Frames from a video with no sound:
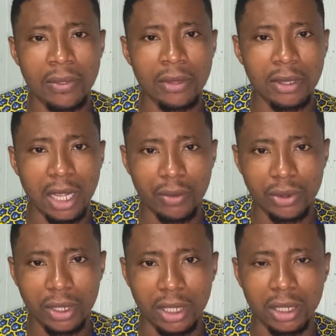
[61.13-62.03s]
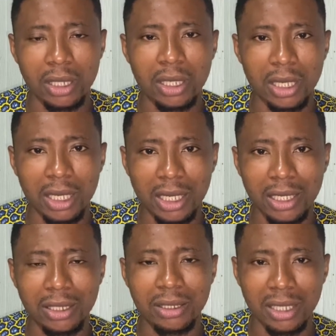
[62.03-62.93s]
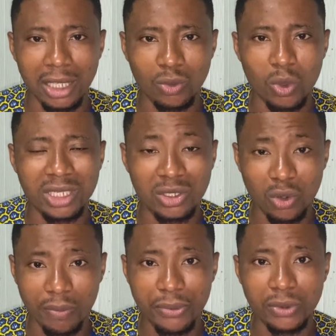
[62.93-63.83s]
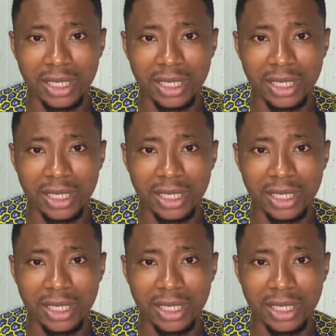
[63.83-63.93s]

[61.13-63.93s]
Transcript: Are we okay? And what is computer